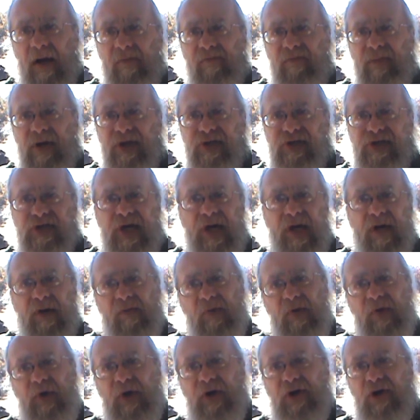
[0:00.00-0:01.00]
mixed
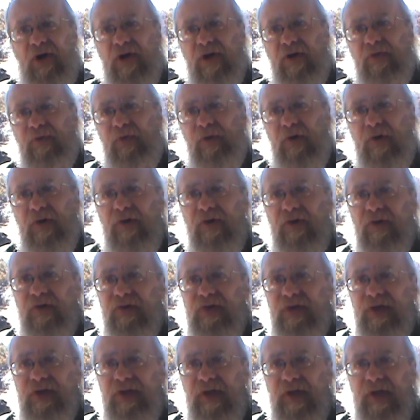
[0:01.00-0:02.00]
in with the dark
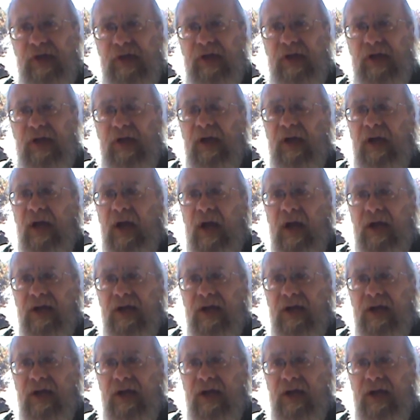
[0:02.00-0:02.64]
fruits, and uh,